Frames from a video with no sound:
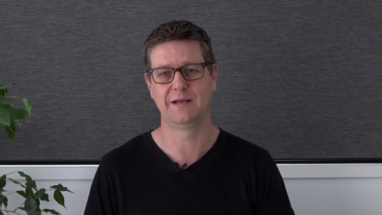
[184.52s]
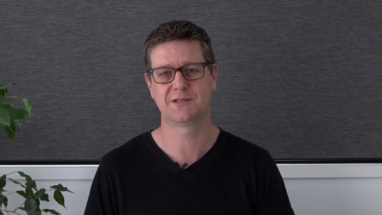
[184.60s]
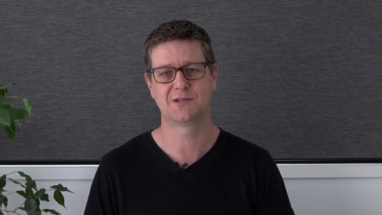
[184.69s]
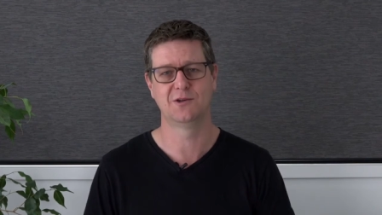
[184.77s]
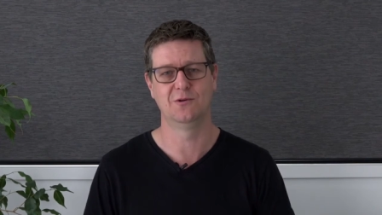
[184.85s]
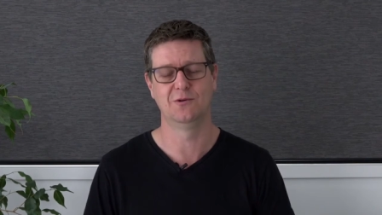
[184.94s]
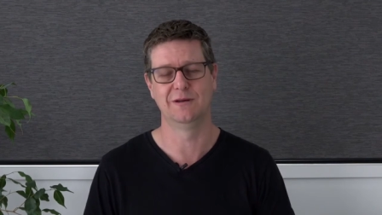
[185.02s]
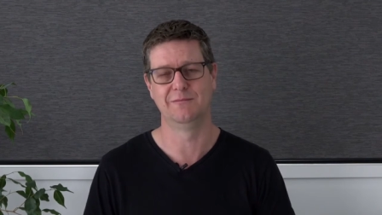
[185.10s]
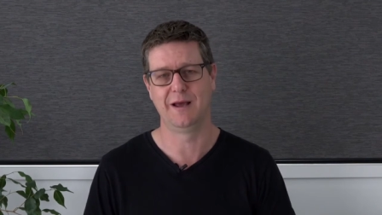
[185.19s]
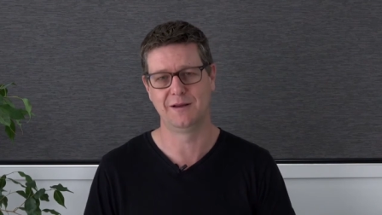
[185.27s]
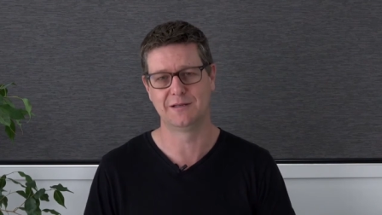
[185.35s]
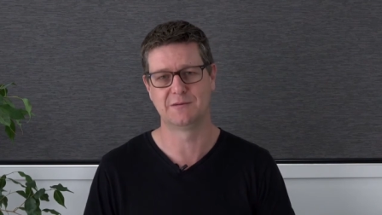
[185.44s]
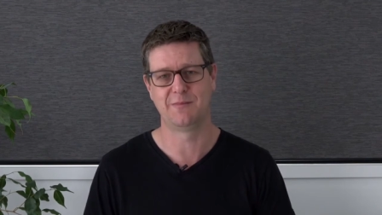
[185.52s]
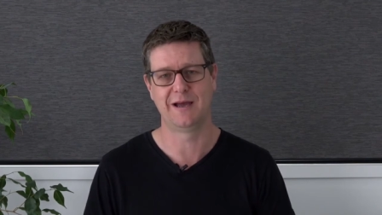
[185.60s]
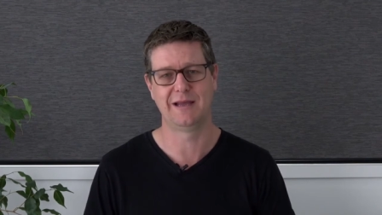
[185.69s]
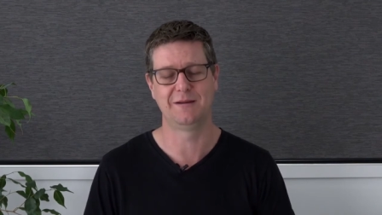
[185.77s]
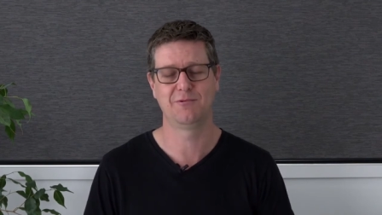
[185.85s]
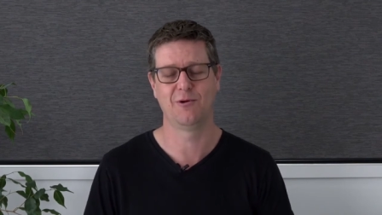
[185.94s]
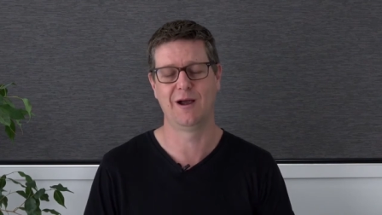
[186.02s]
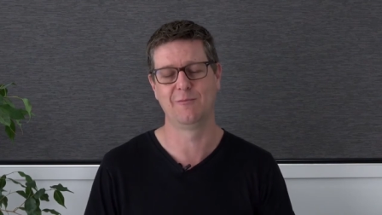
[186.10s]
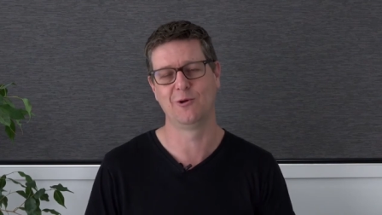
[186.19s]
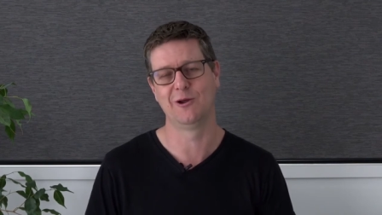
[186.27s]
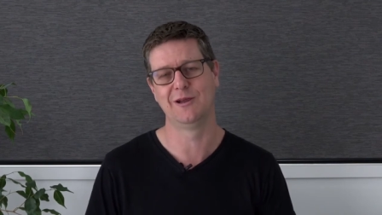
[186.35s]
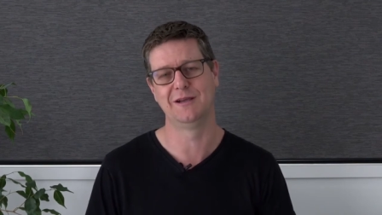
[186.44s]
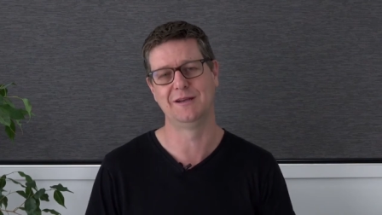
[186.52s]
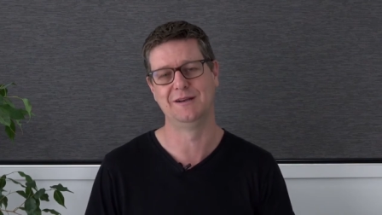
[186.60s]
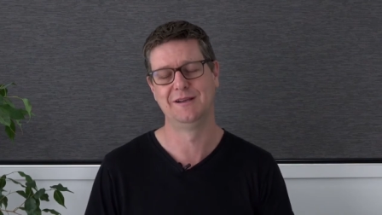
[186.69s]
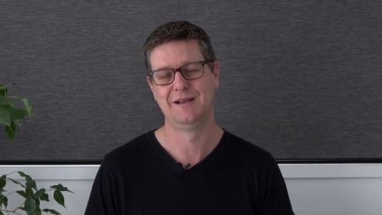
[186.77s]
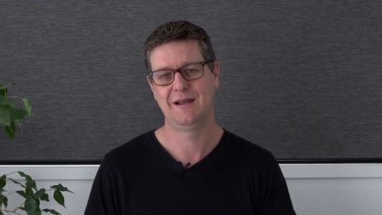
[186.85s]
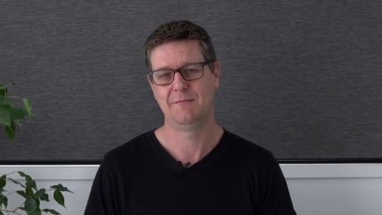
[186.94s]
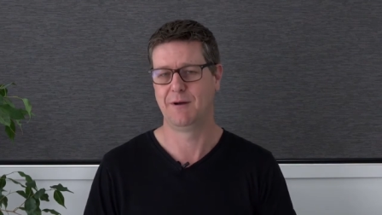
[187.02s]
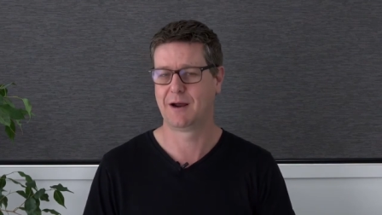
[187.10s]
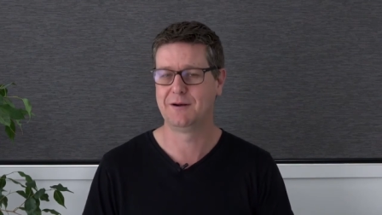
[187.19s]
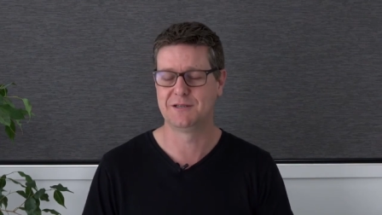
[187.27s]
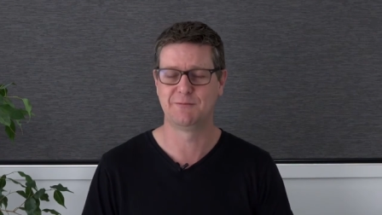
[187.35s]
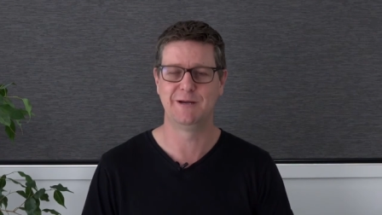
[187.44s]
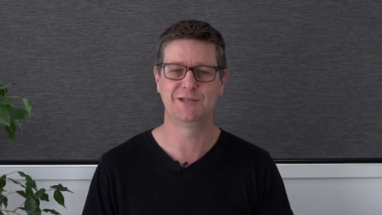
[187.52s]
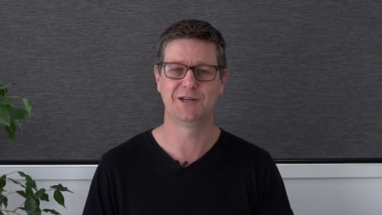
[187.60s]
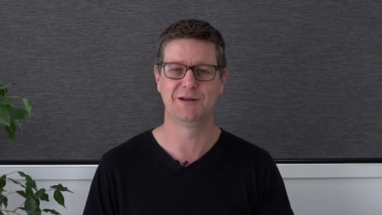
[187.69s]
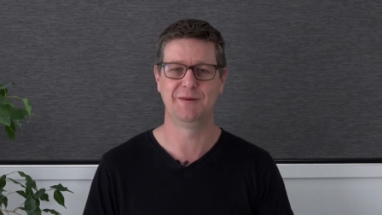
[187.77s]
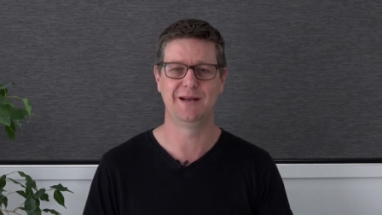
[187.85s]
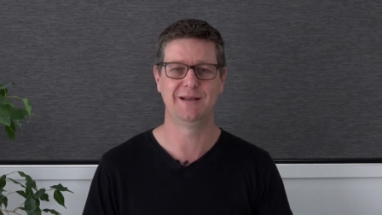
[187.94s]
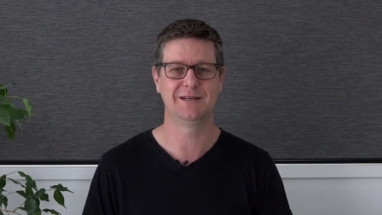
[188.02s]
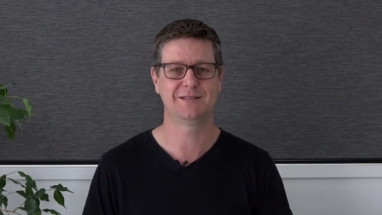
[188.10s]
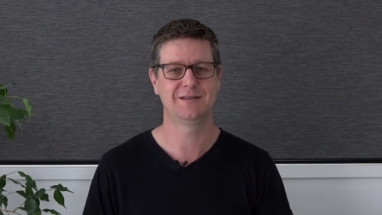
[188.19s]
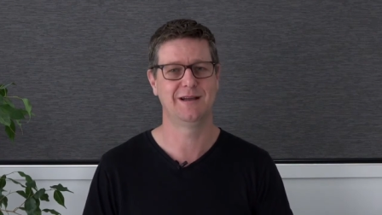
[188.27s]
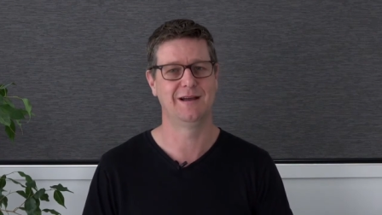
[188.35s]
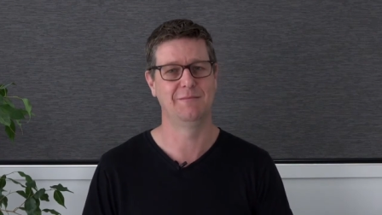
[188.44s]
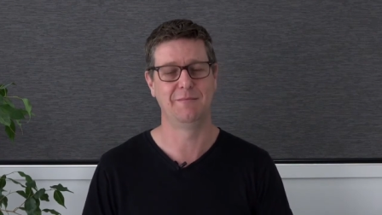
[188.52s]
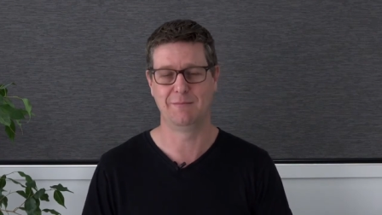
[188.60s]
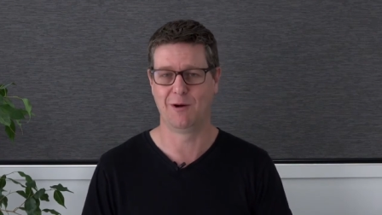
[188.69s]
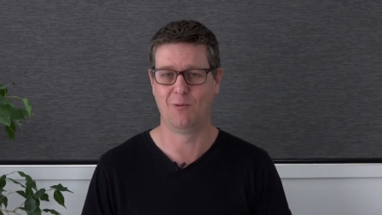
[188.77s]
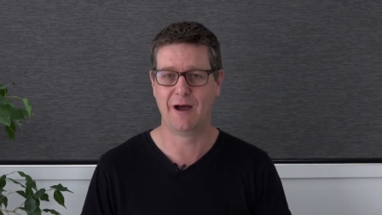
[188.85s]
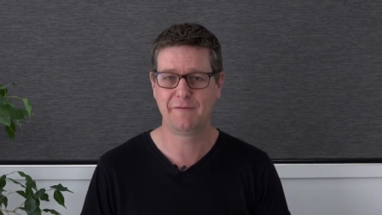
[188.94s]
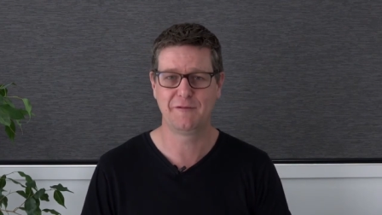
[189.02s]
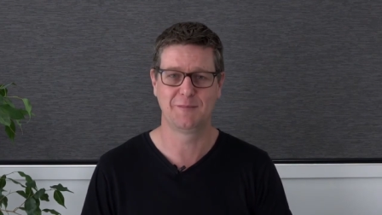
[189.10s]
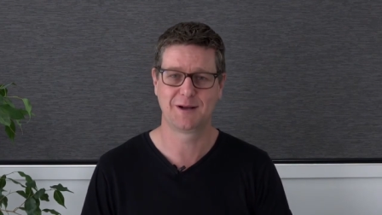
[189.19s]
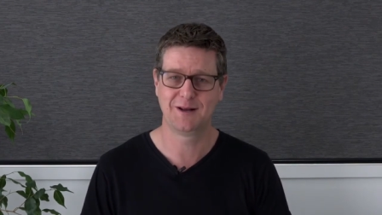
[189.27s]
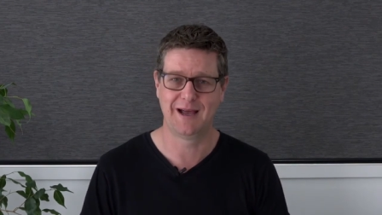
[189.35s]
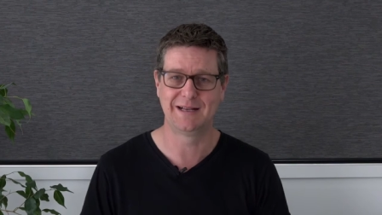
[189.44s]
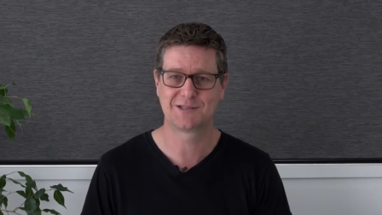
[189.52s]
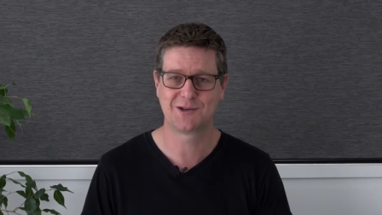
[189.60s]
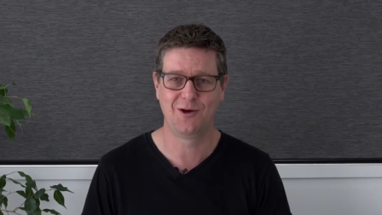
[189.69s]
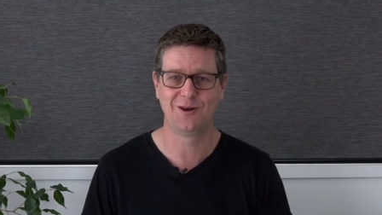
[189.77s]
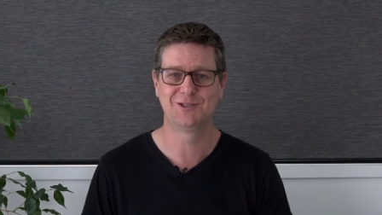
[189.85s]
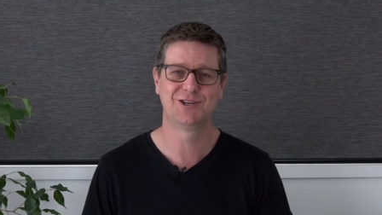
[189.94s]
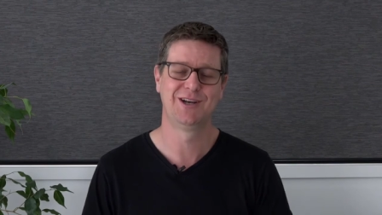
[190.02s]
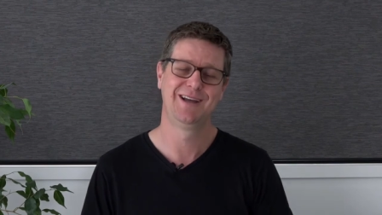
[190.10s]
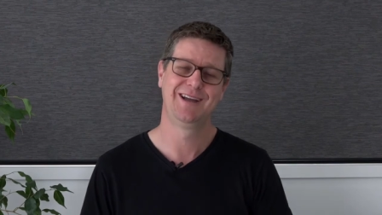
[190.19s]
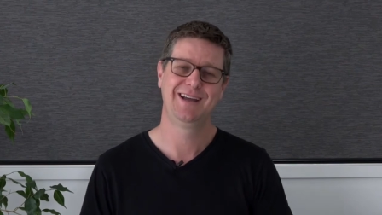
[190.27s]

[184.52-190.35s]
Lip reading: School and Mellons Bay Primary and Bucklers Beach Intermediate. I met my wife at McLean's College.